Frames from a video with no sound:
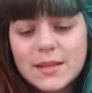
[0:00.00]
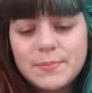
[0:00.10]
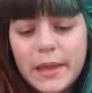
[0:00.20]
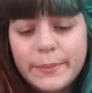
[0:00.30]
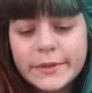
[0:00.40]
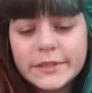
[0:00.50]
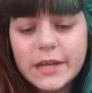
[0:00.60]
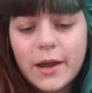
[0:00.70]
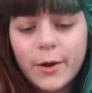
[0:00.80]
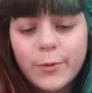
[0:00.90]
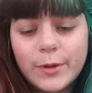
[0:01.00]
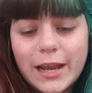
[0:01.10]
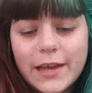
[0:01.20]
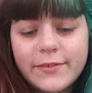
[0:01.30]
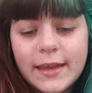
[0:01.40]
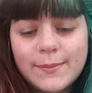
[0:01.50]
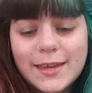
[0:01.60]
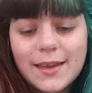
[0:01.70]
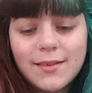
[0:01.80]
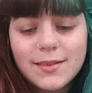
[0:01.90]
people in town were laughing at me
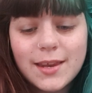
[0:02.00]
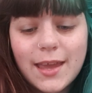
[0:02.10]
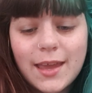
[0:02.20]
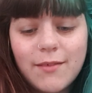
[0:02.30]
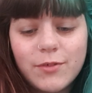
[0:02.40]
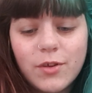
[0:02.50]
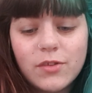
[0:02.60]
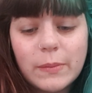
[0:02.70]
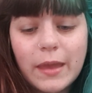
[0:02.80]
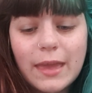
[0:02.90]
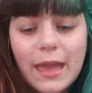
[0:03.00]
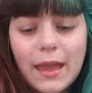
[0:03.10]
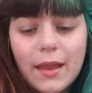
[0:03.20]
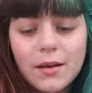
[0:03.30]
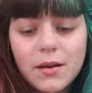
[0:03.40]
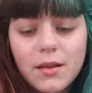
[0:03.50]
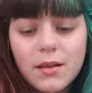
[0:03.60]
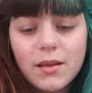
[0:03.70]
yesterday for using my cane.